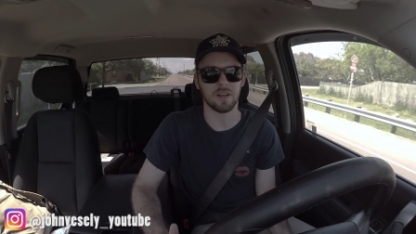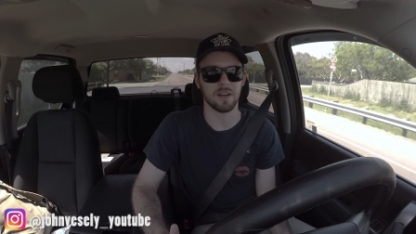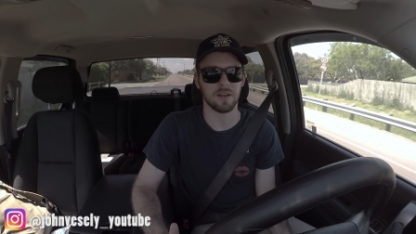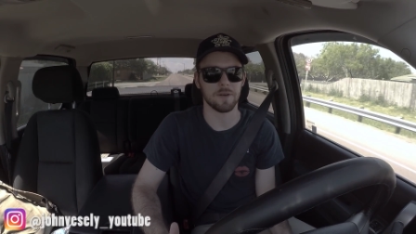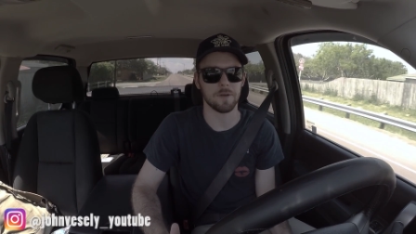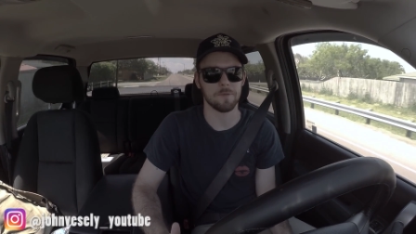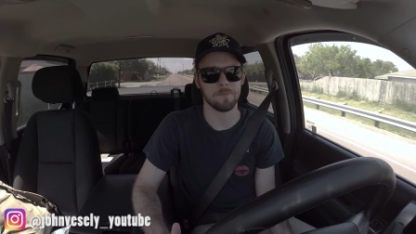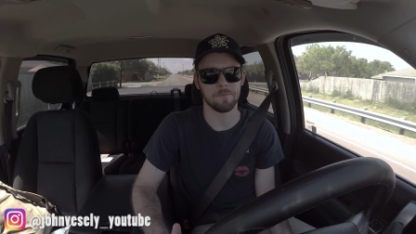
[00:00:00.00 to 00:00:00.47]

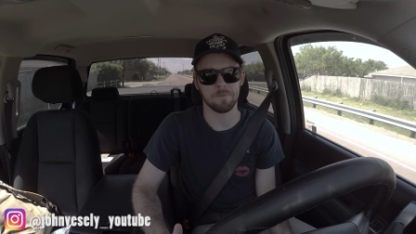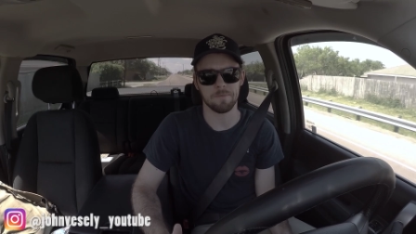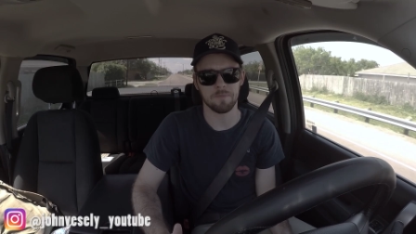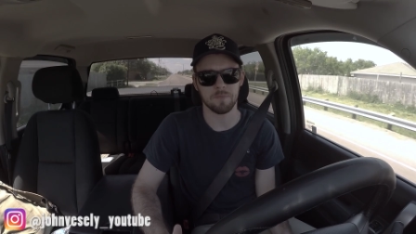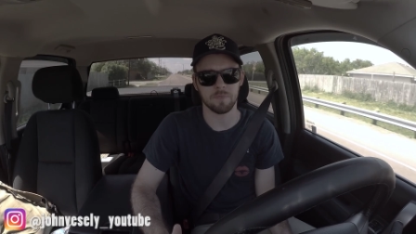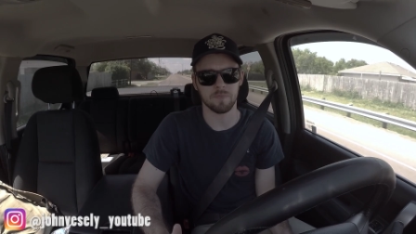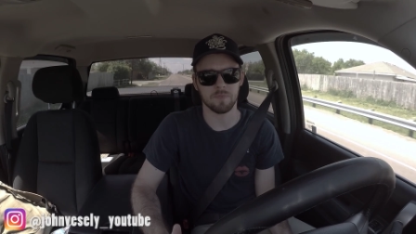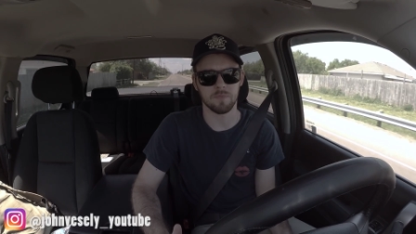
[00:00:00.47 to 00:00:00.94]

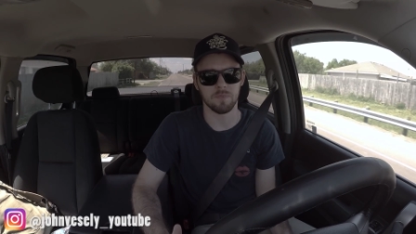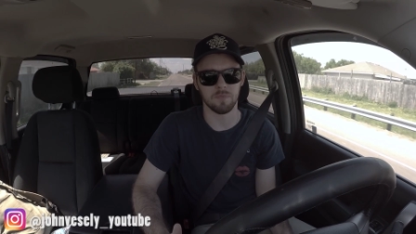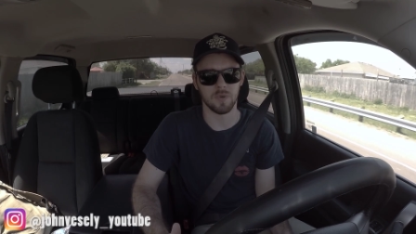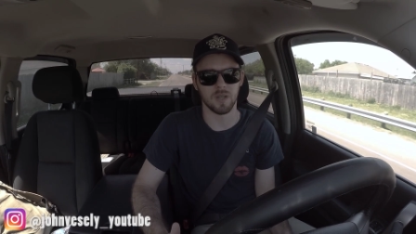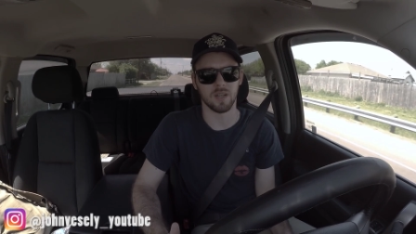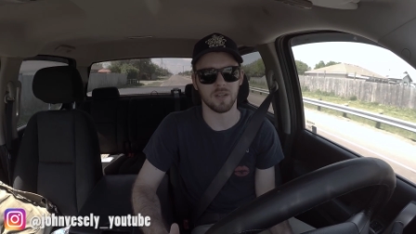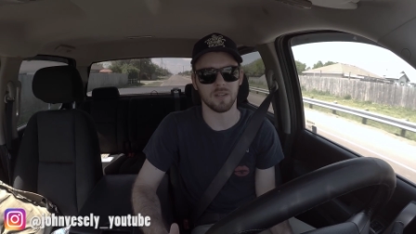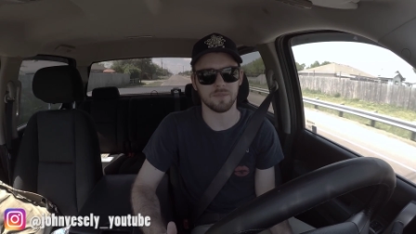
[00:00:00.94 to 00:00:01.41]
Um,
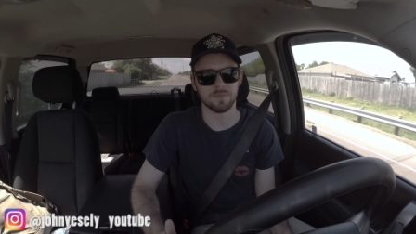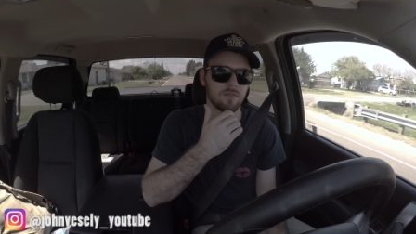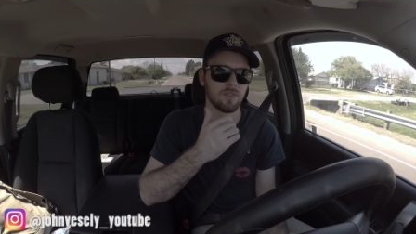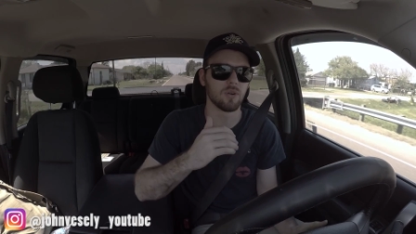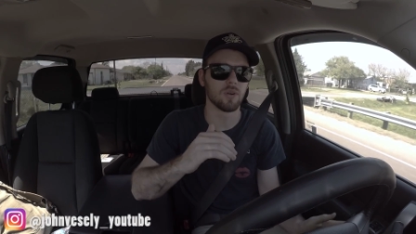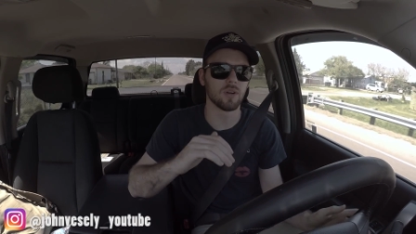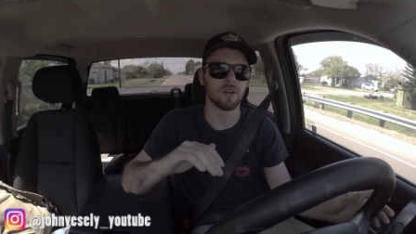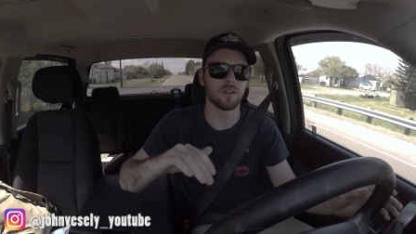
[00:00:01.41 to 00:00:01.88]
but
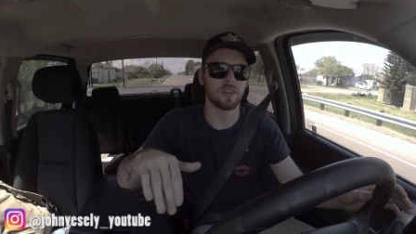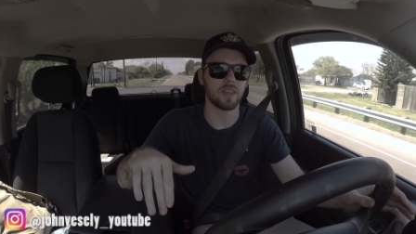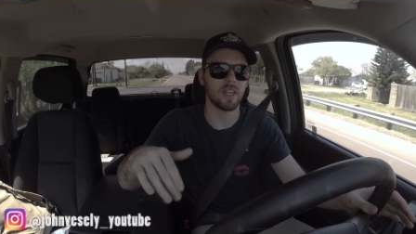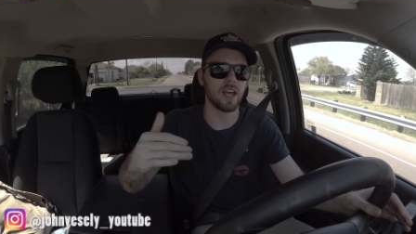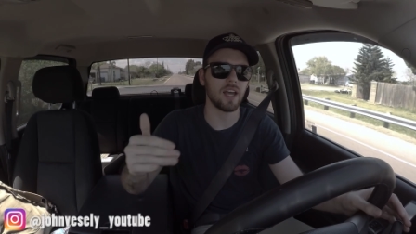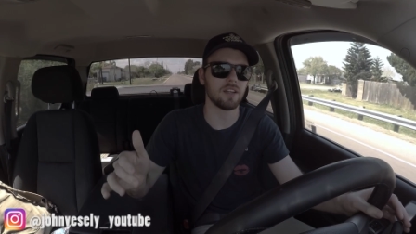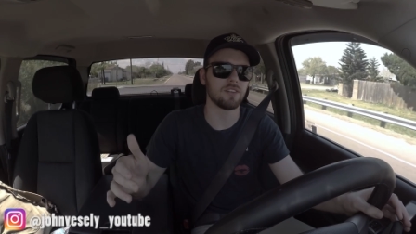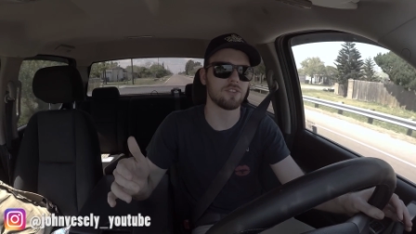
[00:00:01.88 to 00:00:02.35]
for
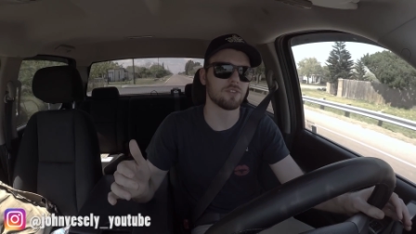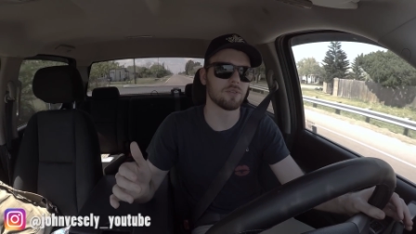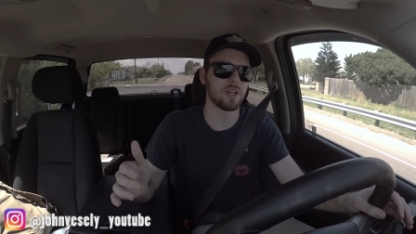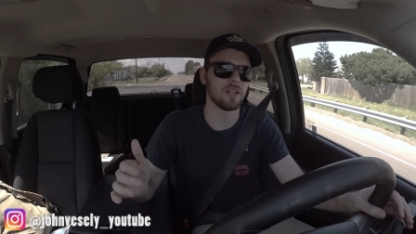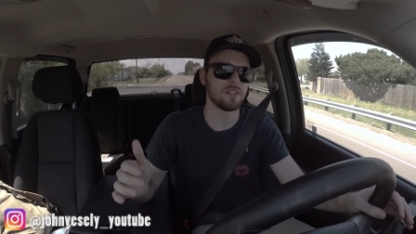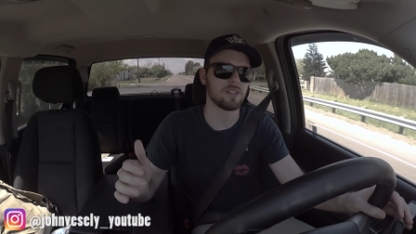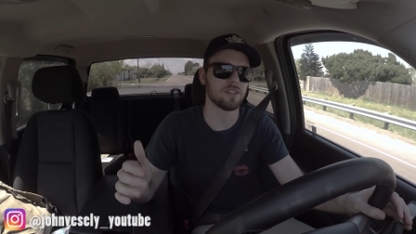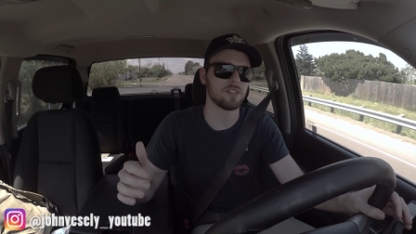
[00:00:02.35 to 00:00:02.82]
that
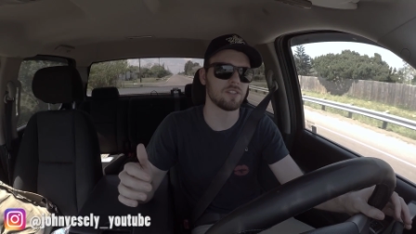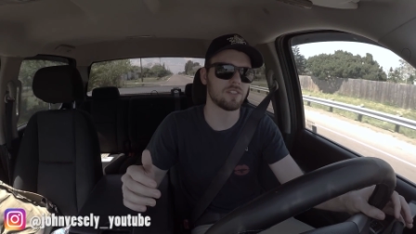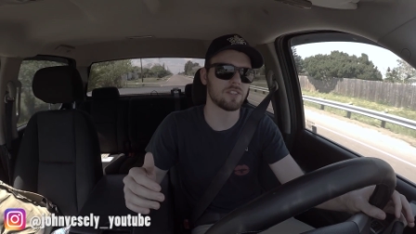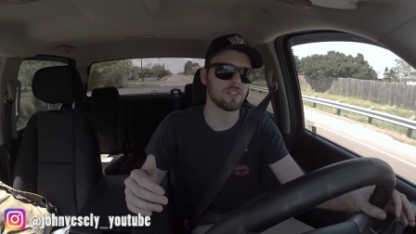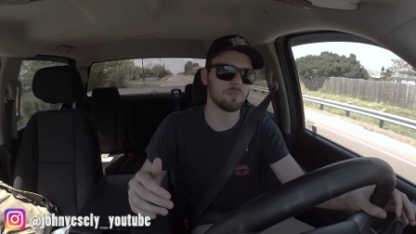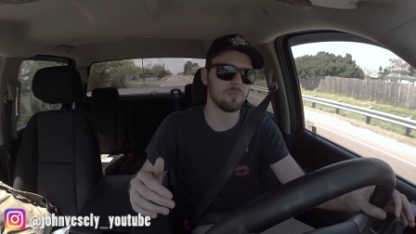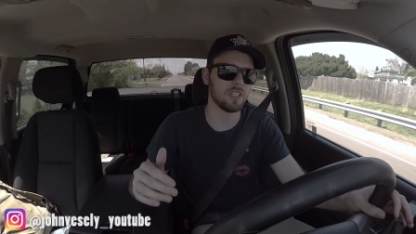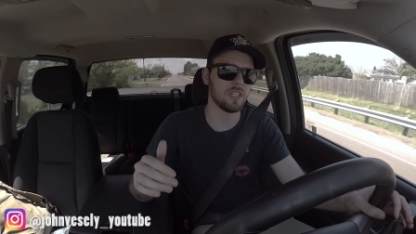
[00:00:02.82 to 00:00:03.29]
duration,
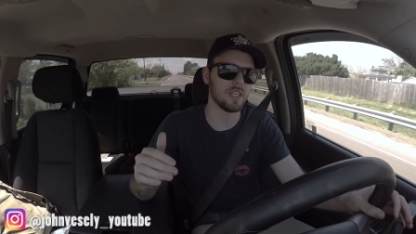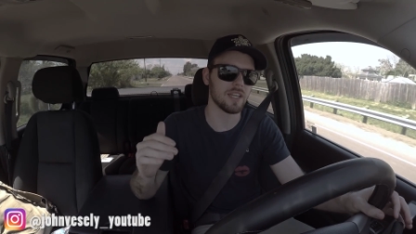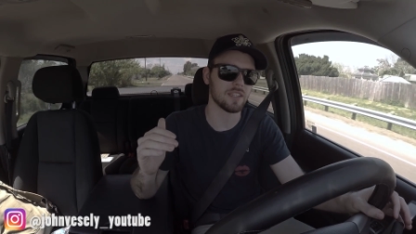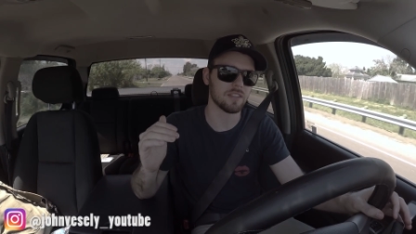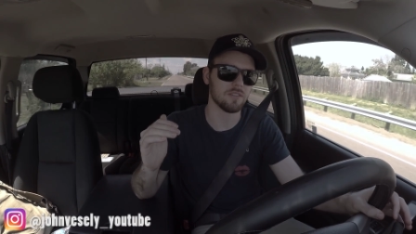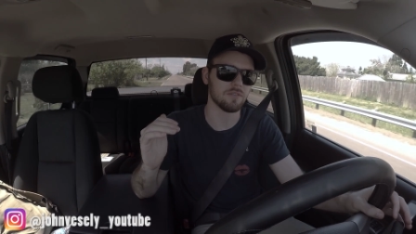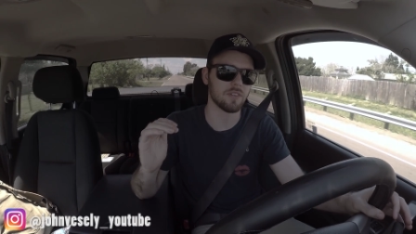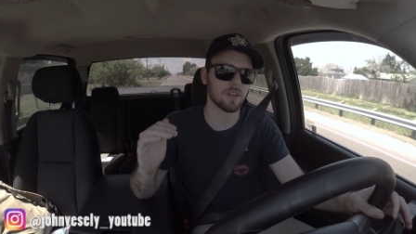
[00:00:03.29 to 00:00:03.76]
just to be
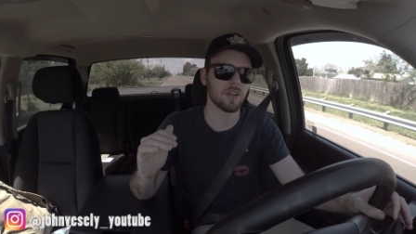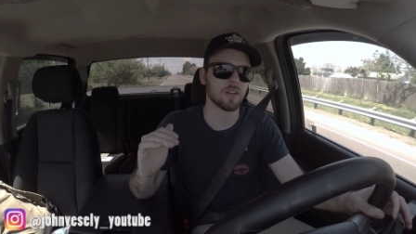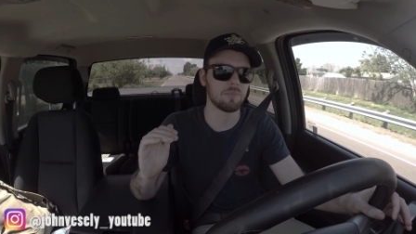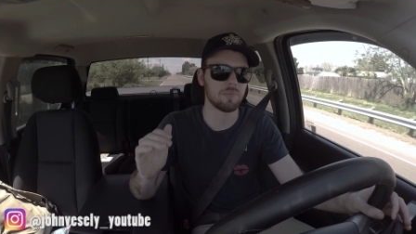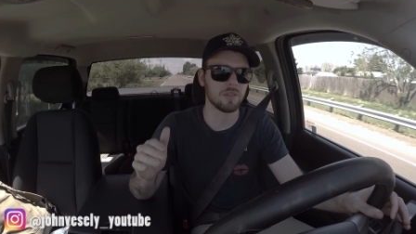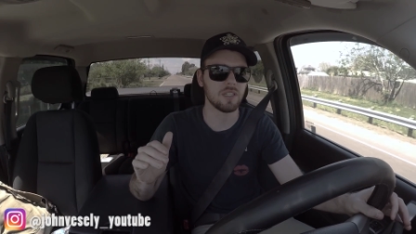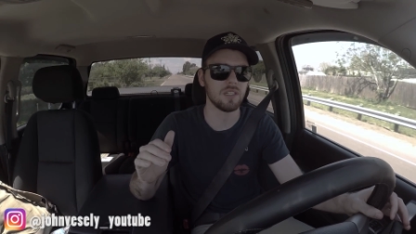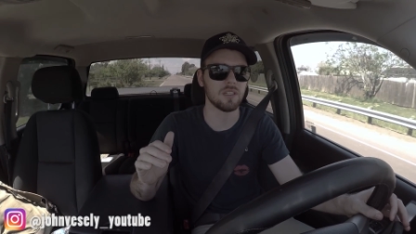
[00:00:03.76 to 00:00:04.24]
at the
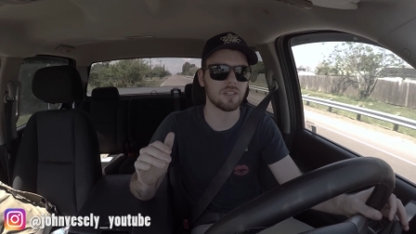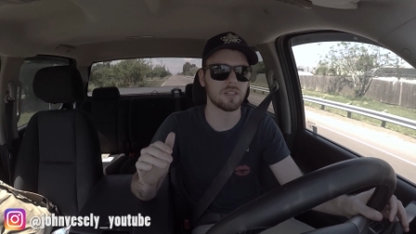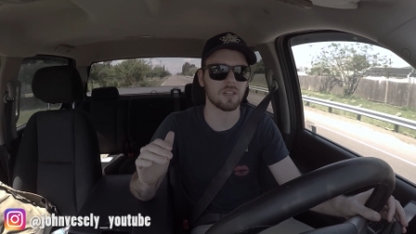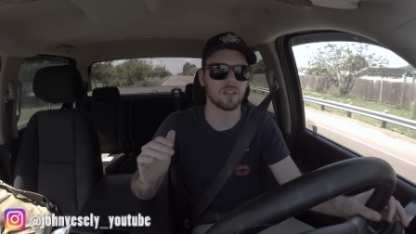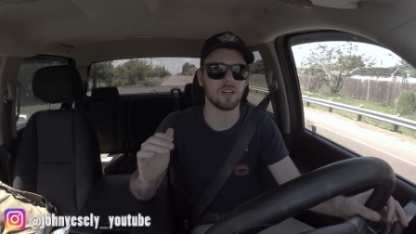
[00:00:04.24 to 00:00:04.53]
very peak